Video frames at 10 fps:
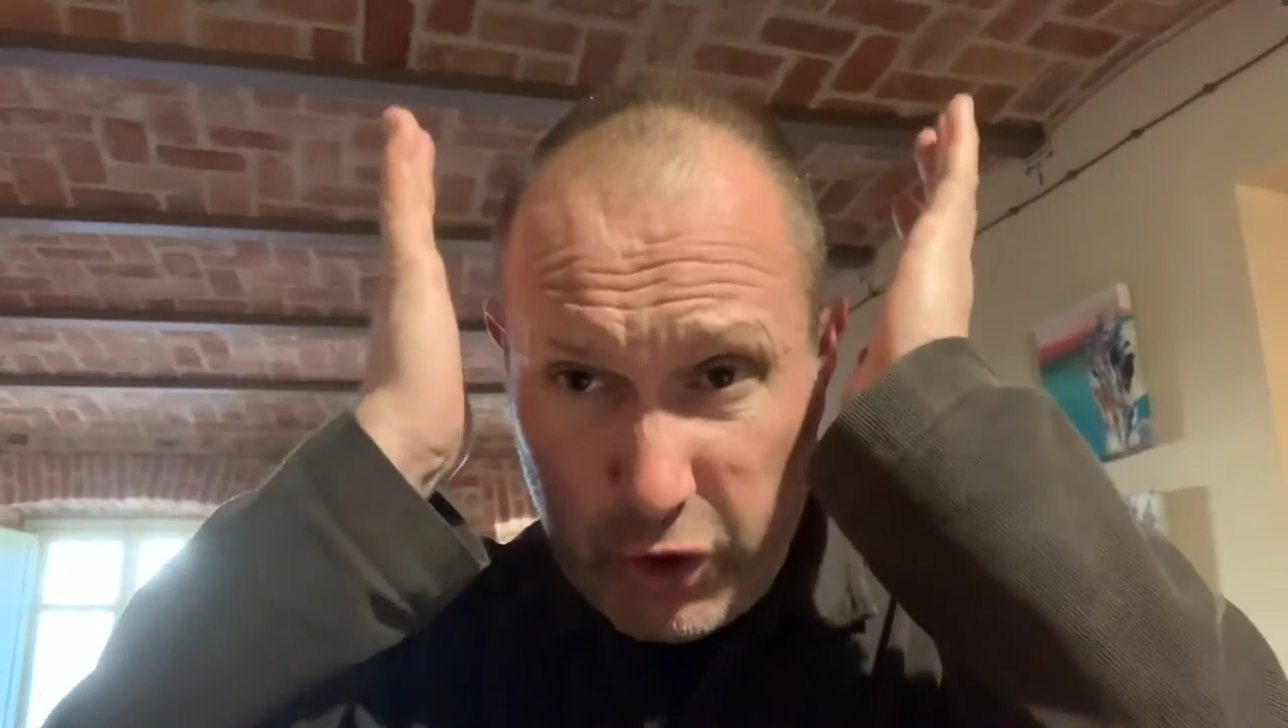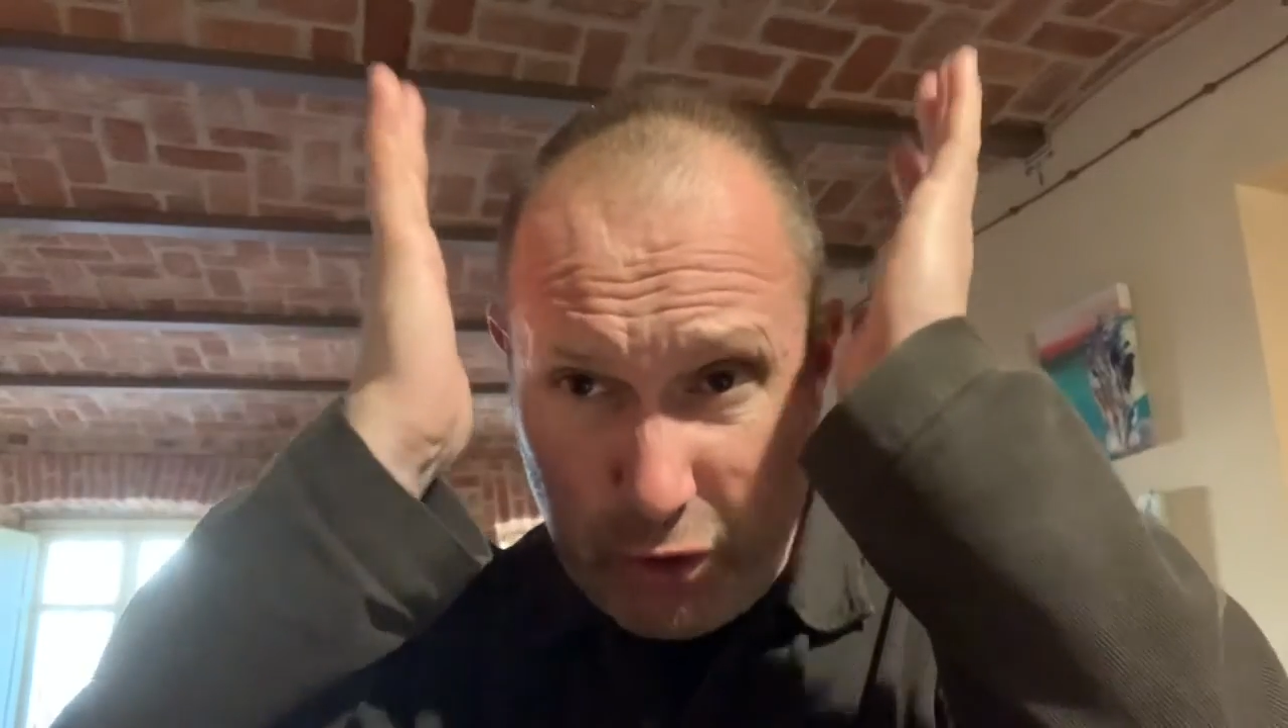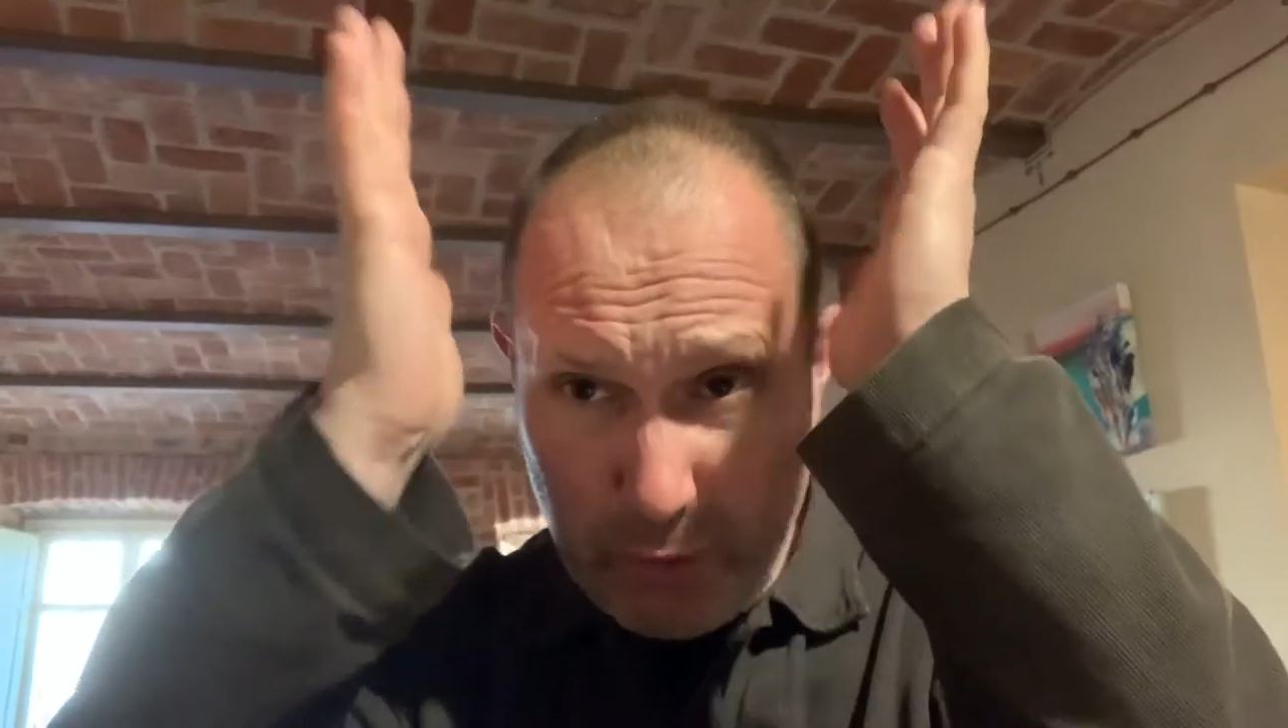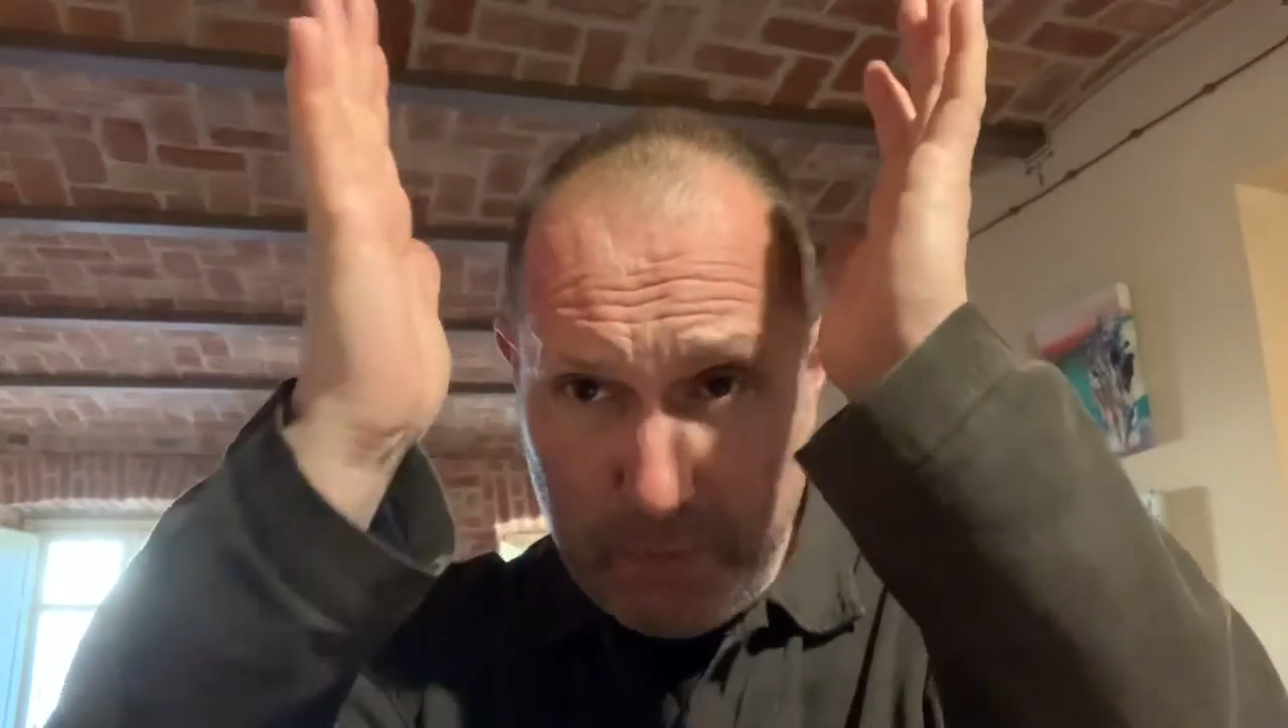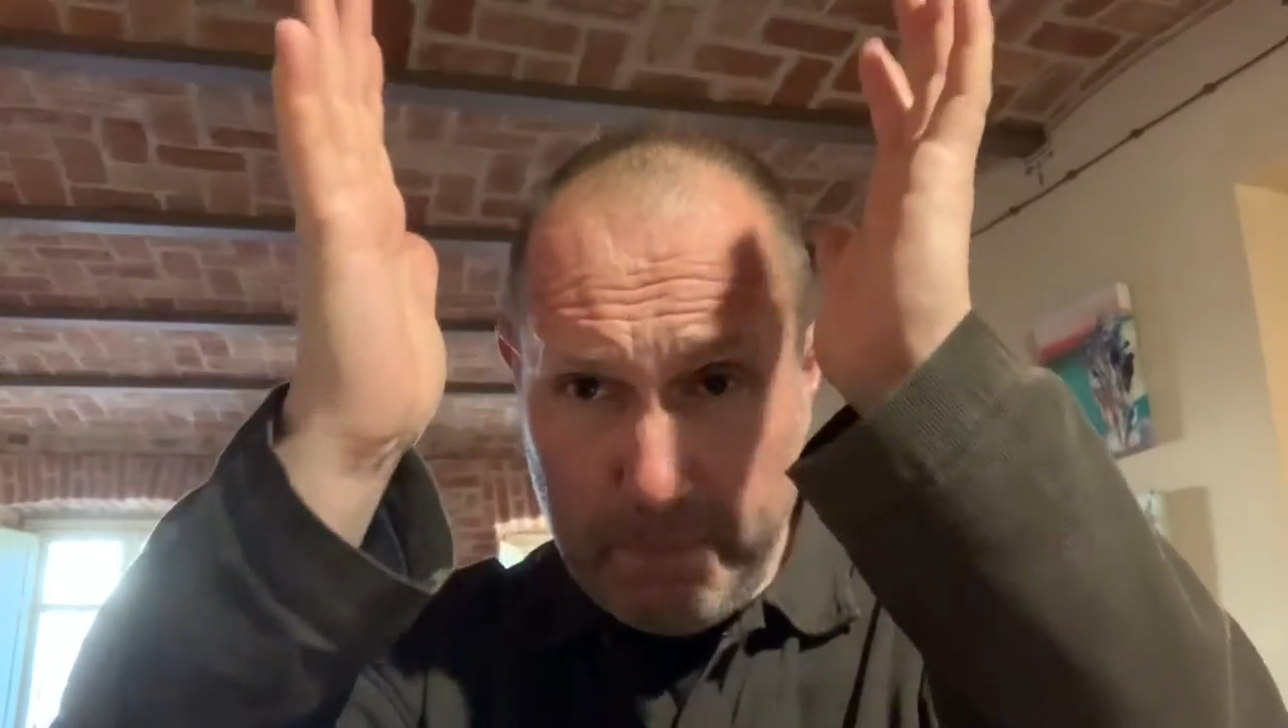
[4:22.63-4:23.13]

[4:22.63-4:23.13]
you,